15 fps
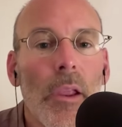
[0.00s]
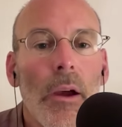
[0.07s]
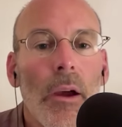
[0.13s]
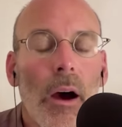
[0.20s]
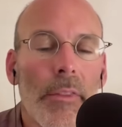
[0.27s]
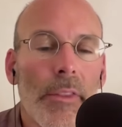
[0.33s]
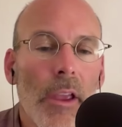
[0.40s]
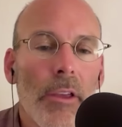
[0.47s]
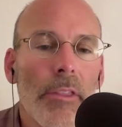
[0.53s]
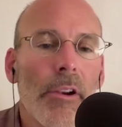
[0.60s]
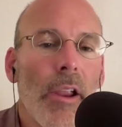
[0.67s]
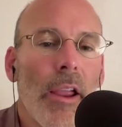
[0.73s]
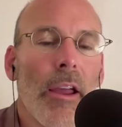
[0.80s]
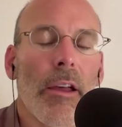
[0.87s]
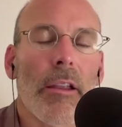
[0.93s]
On the other
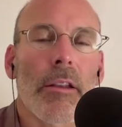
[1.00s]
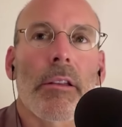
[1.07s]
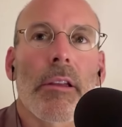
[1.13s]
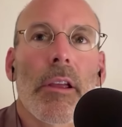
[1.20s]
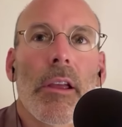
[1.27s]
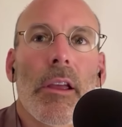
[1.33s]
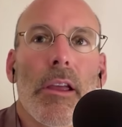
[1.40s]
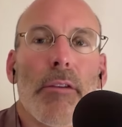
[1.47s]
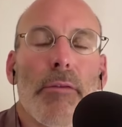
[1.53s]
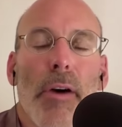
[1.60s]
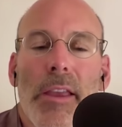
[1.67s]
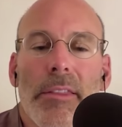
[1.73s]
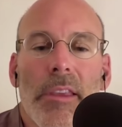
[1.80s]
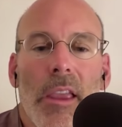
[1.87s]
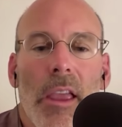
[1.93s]
hand, if I
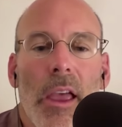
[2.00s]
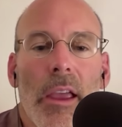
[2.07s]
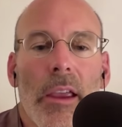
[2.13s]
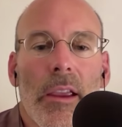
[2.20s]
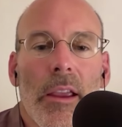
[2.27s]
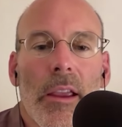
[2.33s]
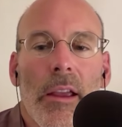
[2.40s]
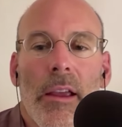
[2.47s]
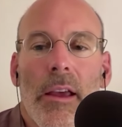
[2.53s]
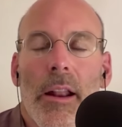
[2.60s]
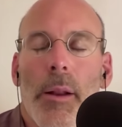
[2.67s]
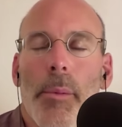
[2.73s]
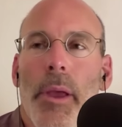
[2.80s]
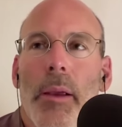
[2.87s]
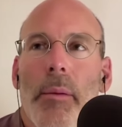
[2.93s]
eat the cake,
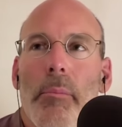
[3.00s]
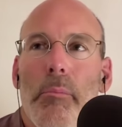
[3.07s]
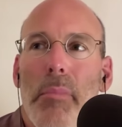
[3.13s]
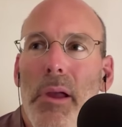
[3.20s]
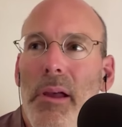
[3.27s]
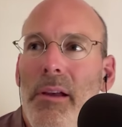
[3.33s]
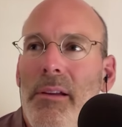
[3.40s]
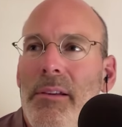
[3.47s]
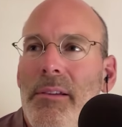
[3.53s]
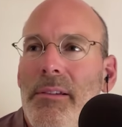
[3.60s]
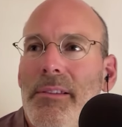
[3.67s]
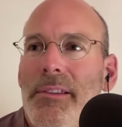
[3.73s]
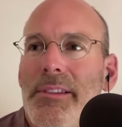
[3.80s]
I'm like, meh, these